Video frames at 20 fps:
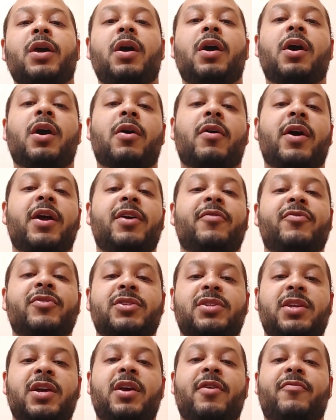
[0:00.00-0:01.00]
All right, if
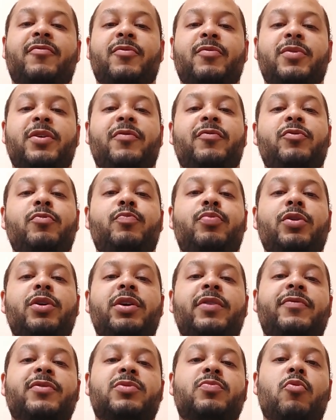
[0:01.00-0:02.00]

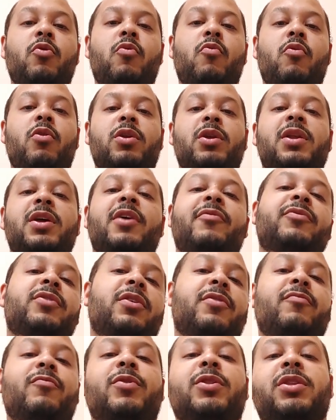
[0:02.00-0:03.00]
it's more water left
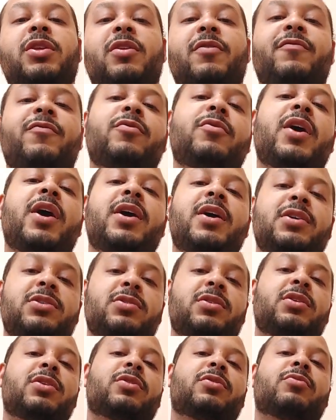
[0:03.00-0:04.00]
within a few days,
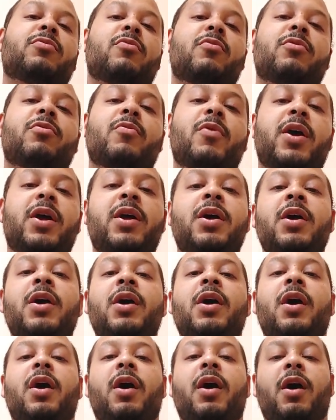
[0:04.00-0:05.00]
you need to throw it away.
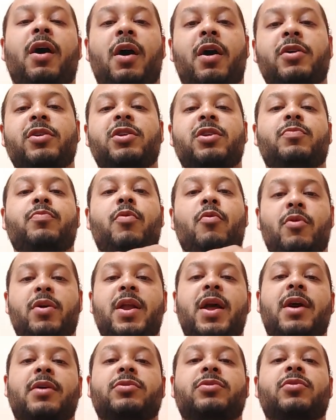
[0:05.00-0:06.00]
Or you need to pour
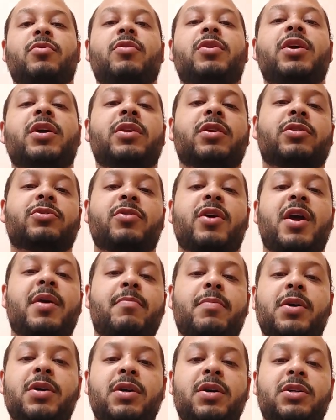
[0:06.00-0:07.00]
it out so it doesn't
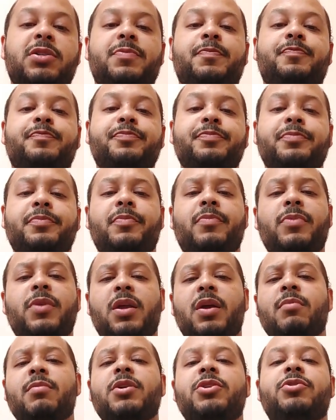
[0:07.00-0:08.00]
attract bugs.
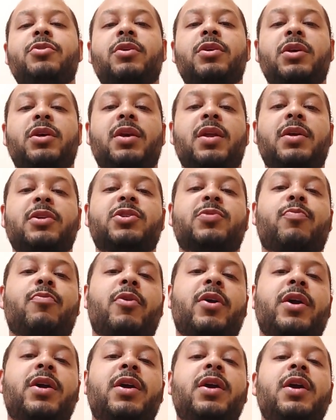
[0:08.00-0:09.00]
But you can get a
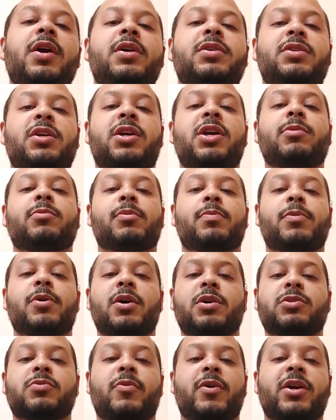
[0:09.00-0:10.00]
spray to keep the
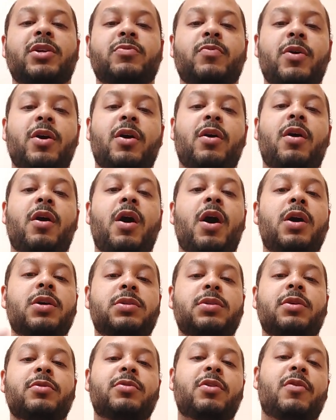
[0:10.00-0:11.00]
bugs away as well.
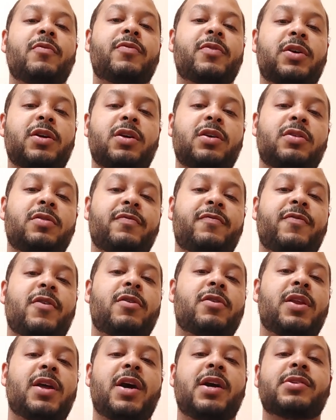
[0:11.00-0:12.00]
Also, don't forget
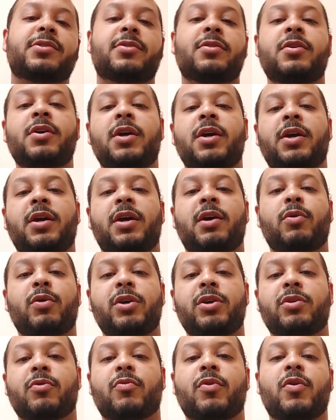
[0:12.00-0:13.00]
fertilizer,
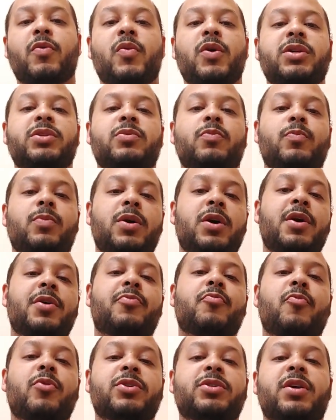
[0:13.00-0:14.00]
either once a
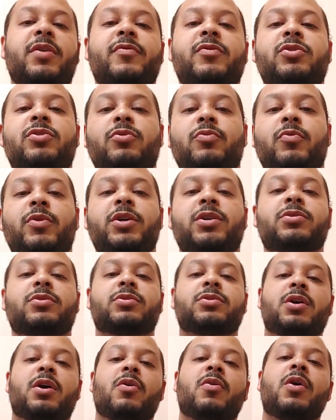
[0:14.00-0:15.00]
month, once every 2 weeks or
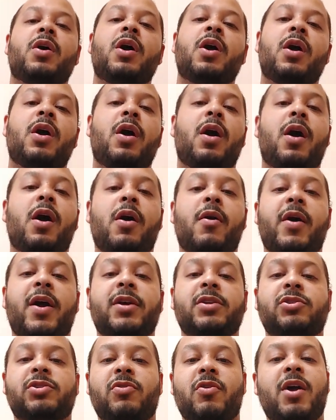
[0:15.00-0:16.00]
so. All
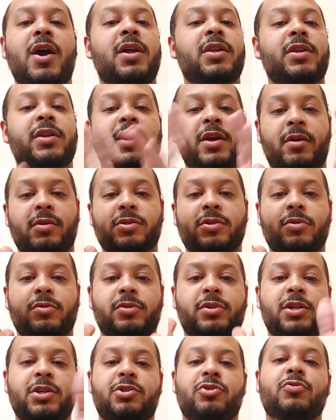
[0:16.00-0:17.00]
right, trial and error is going
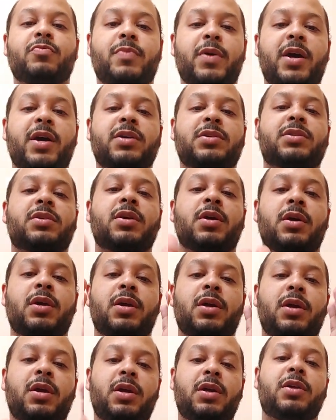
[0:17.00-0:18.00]
to teach you best
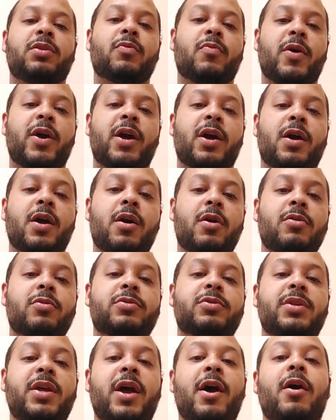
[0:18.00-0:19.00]
either way it
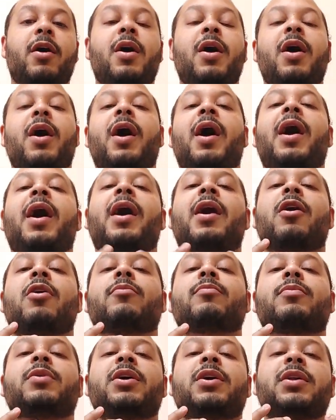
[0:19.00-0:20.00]
goes. Now, how
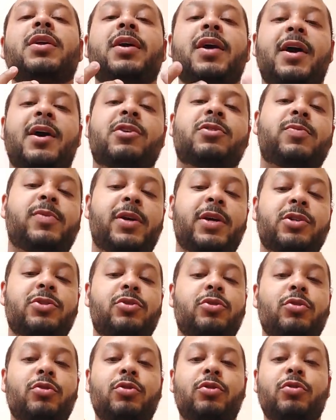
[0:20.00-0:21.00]
many houseplants
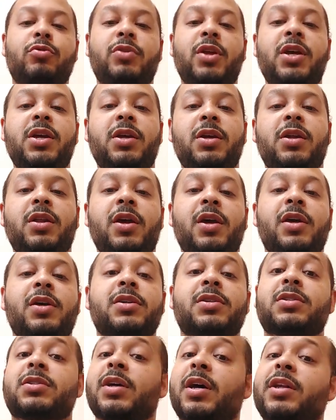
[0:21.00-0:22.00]
do you need?
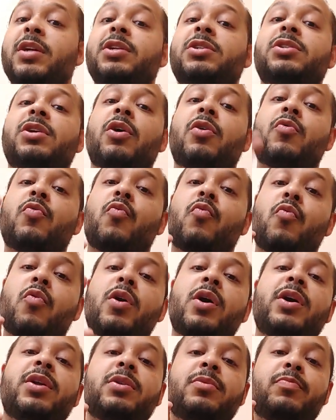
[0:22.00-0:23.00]
Studies show
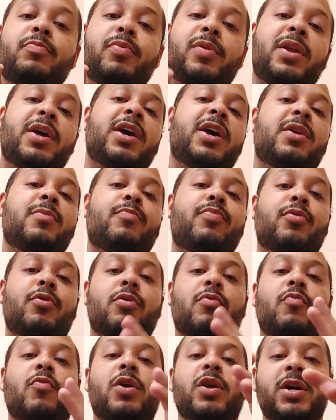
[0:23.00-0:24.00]
1 plant
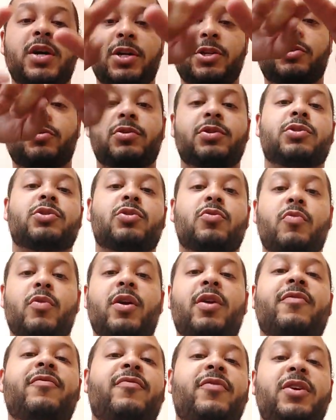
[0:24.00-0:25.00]
per 100
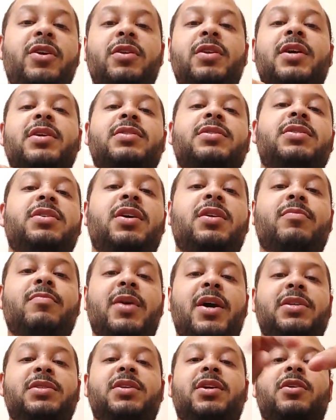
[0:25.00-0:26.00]
square feet, that's 10
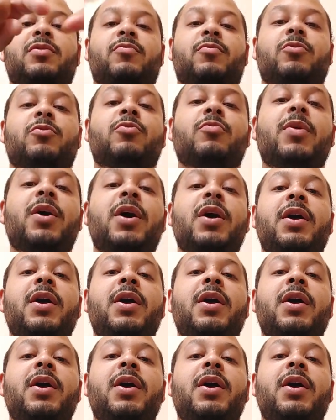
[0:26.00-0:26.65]
by 10 room,